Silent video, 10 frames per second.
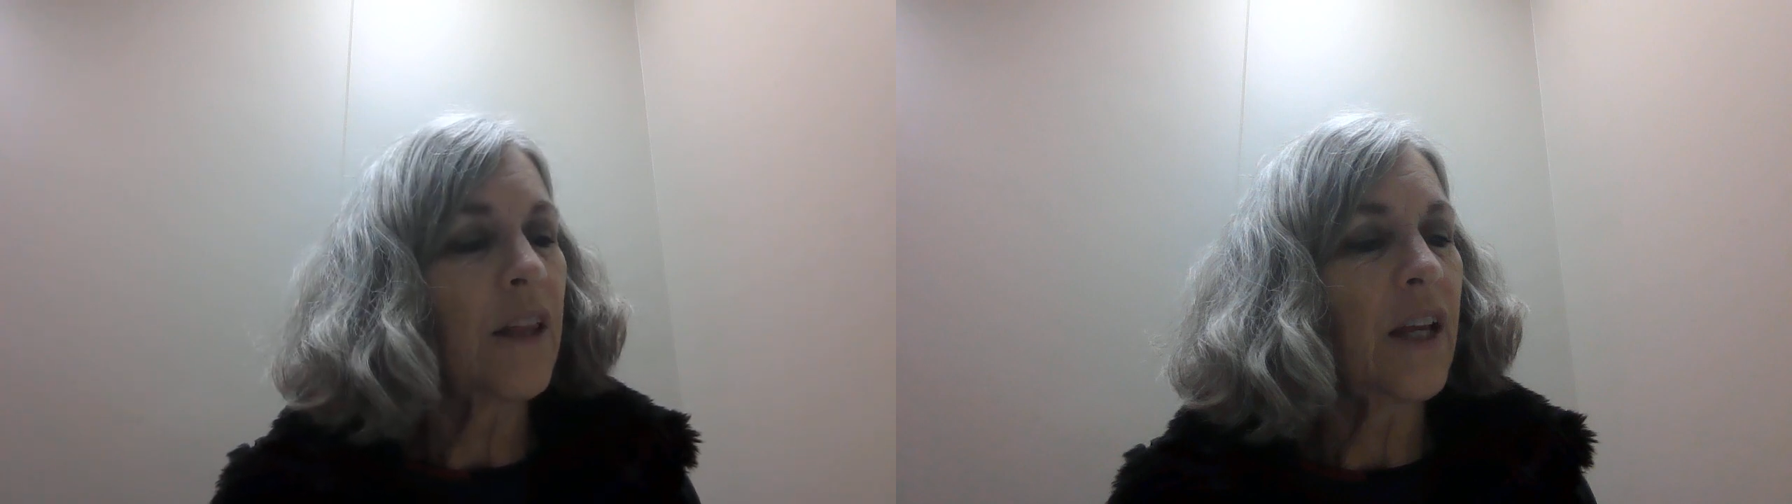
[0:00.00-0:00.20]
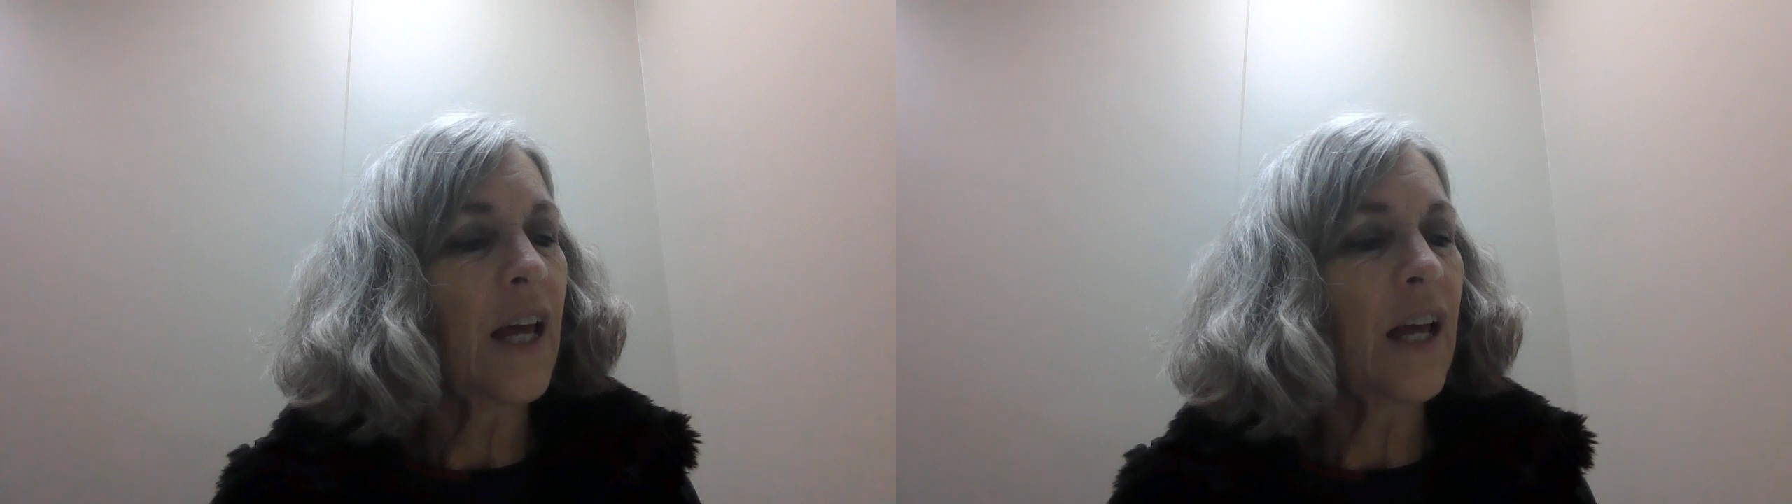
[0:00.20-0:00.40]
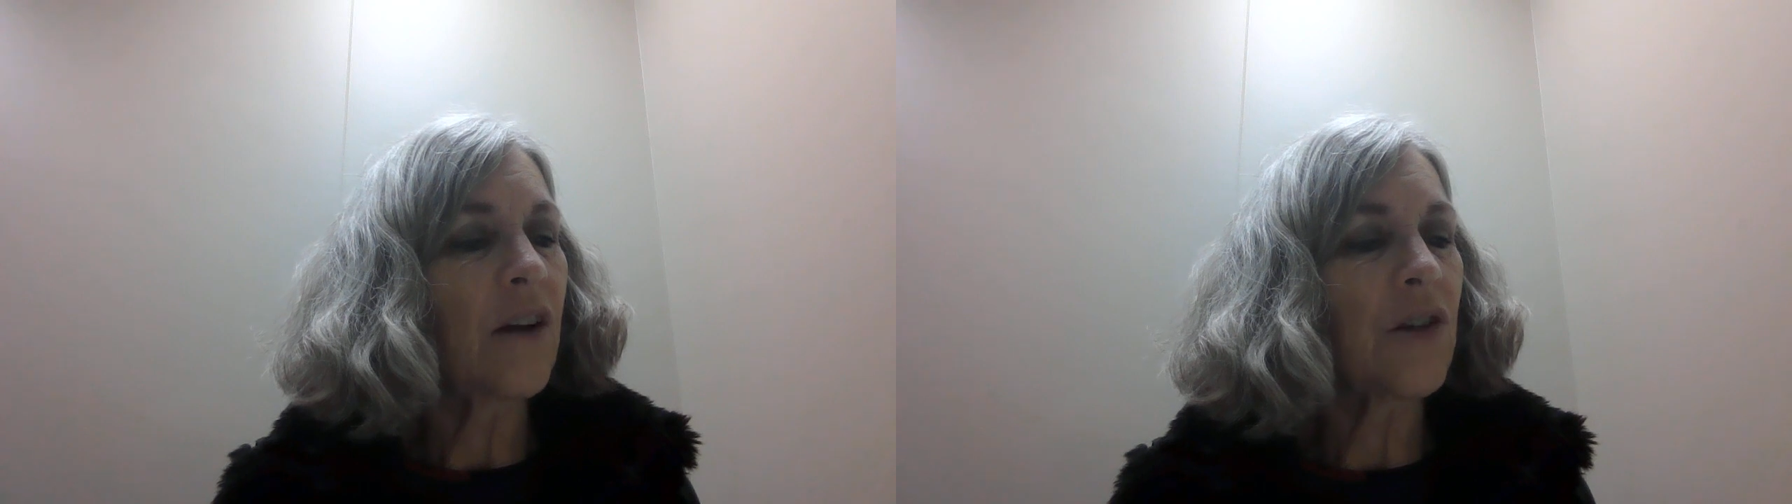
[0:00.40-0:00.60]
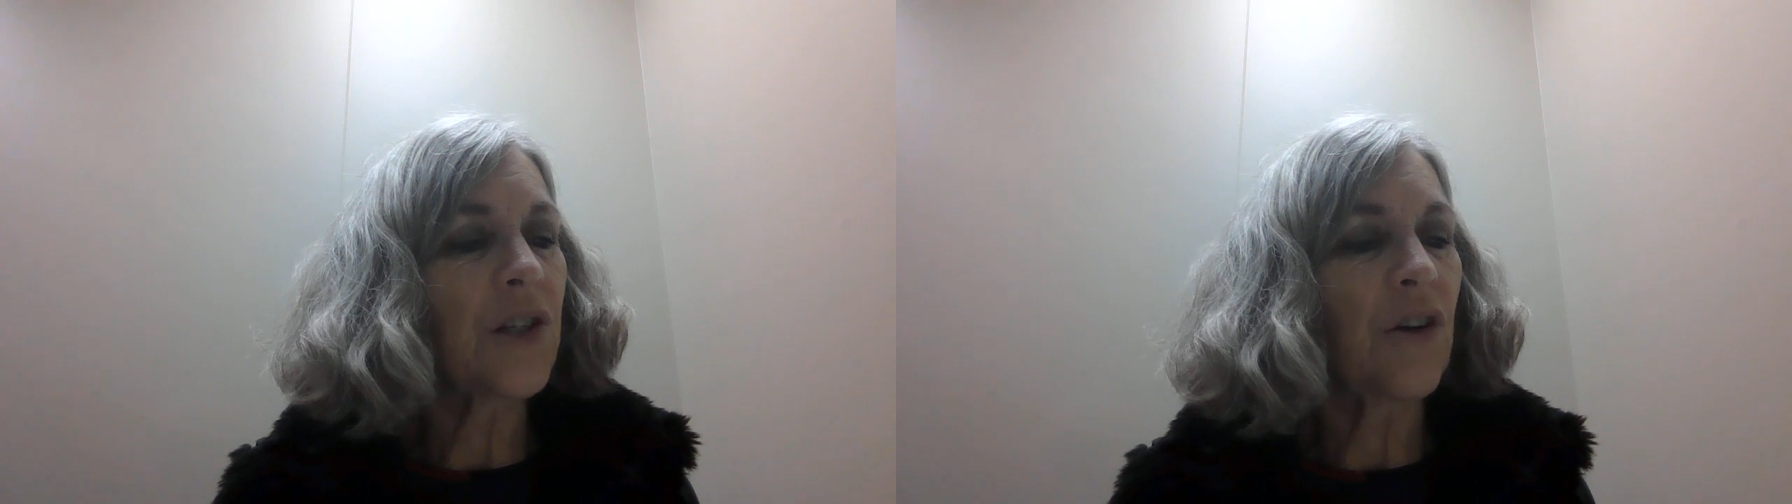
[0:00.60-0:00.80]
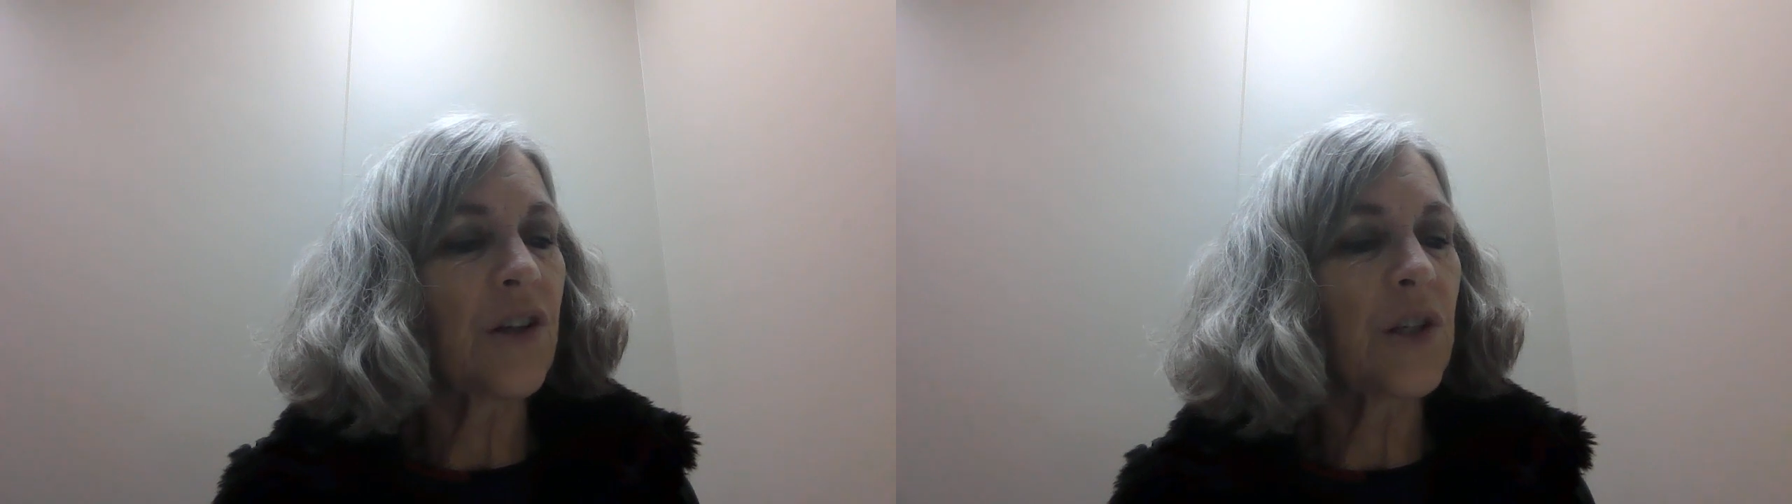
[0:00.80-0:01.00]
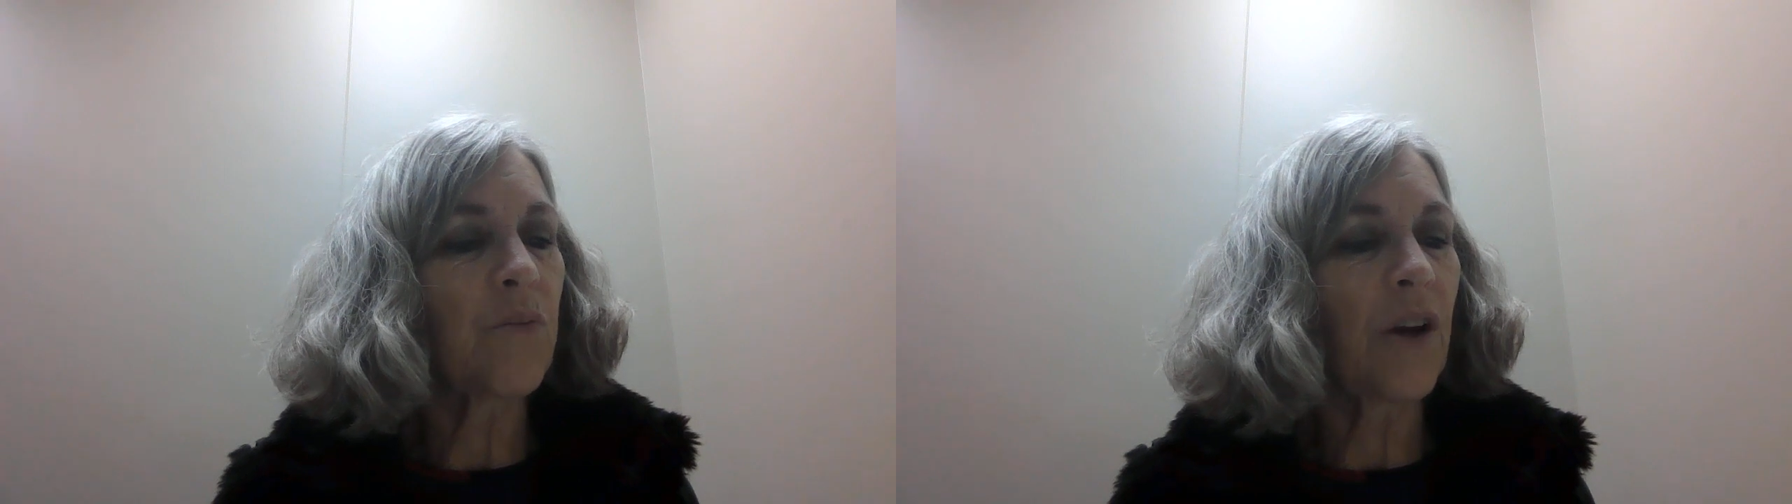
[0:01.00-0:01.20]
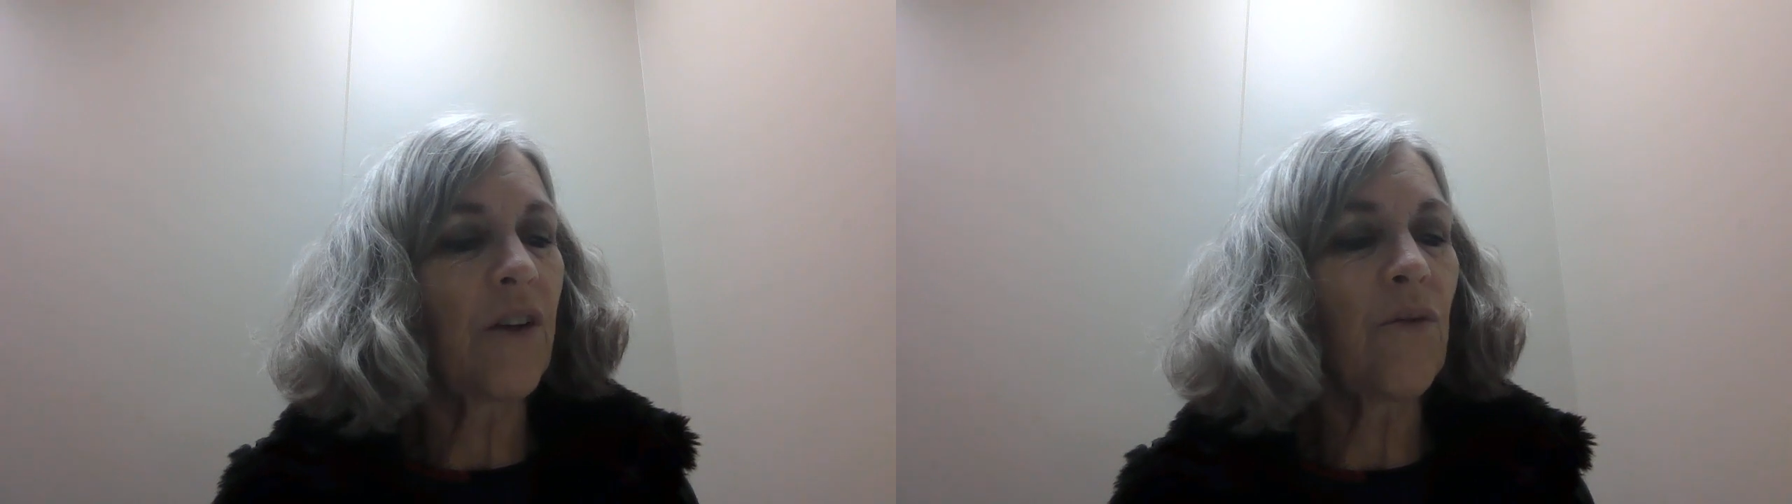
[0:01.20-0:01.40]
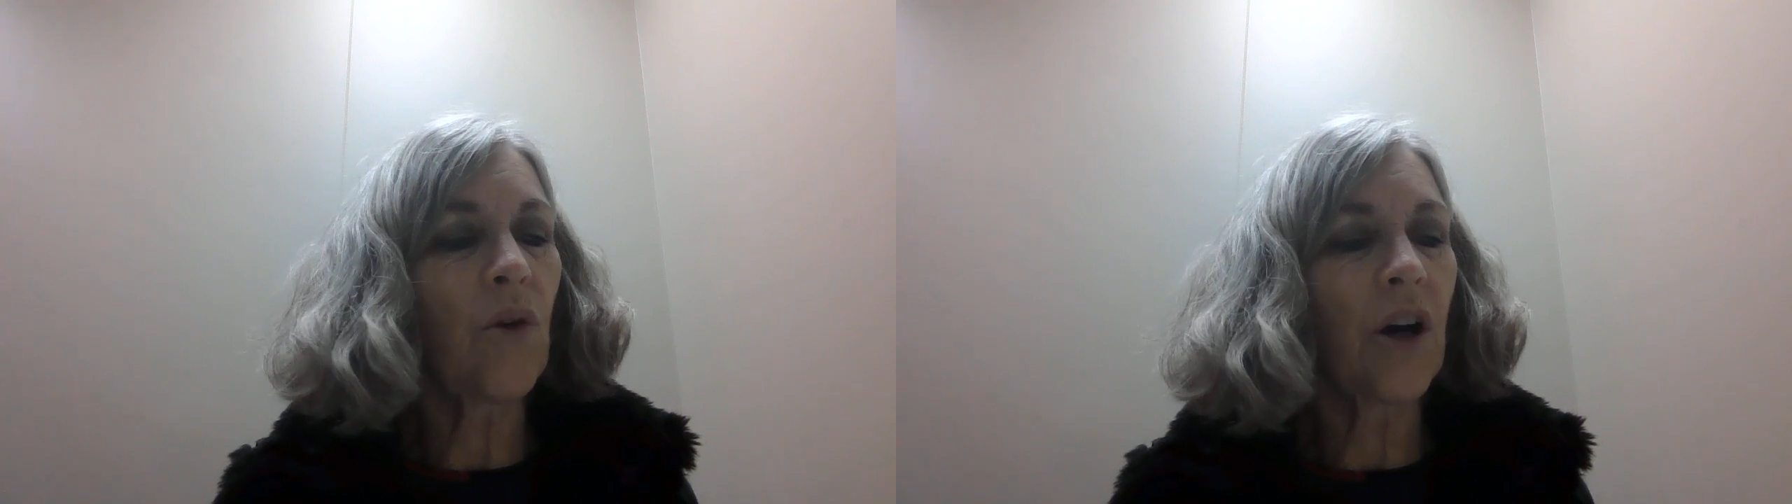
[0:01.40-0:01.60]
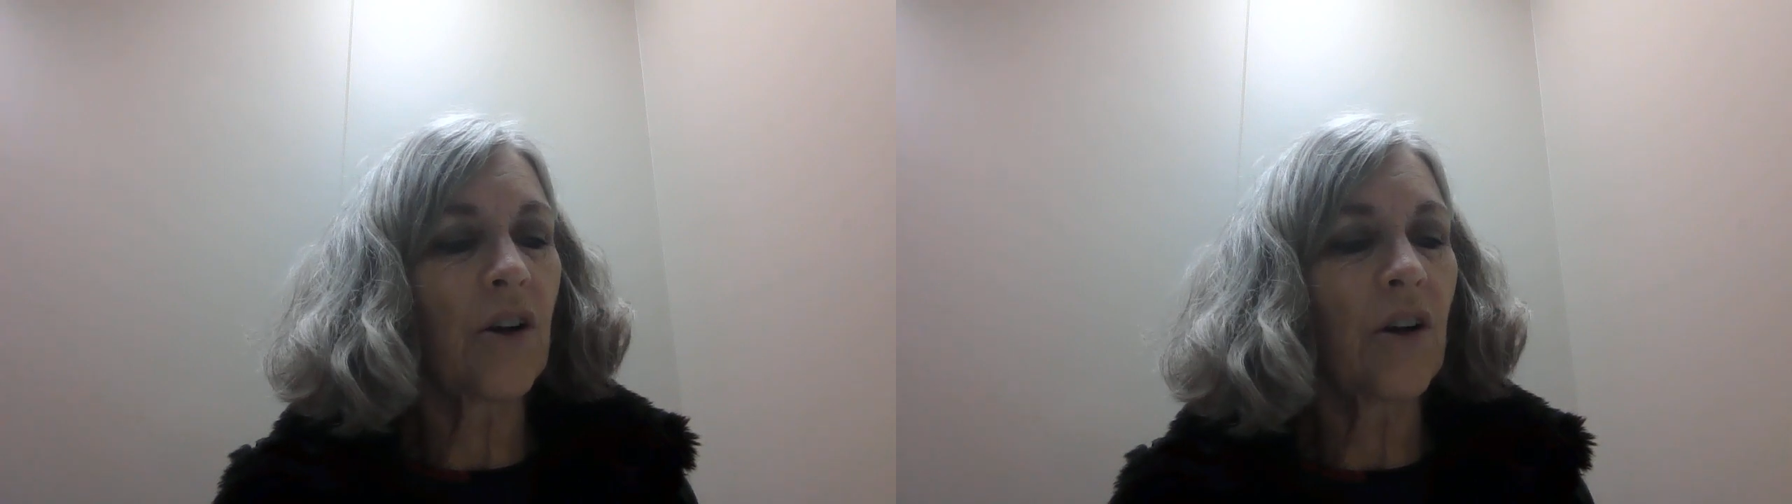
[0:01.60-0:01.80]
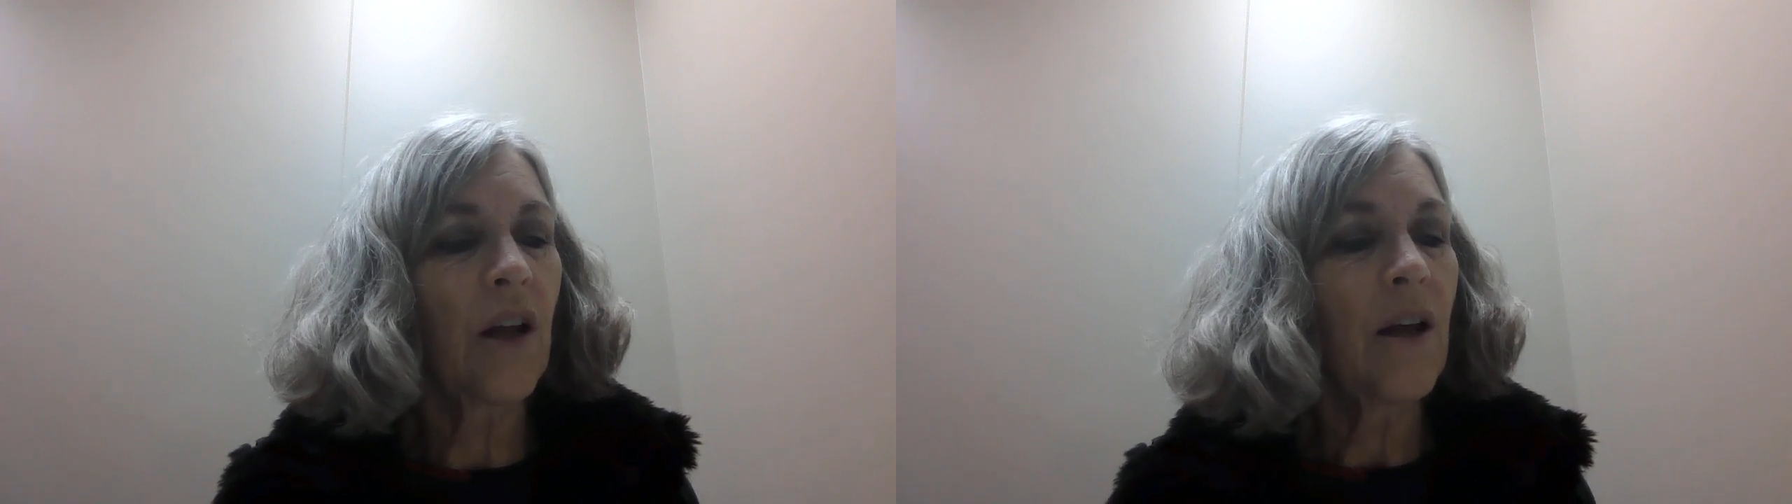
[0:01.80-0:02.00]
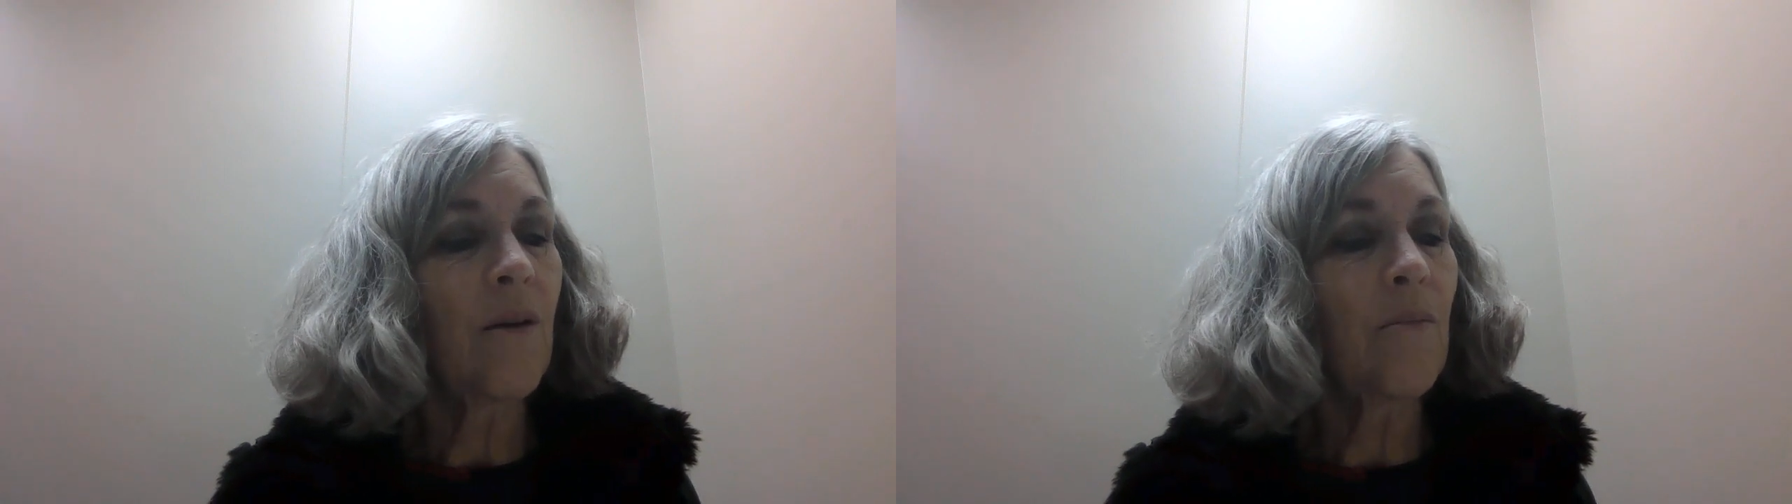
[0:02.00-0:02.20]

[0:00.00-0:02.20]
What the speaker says: Then Hagar saw a spring of water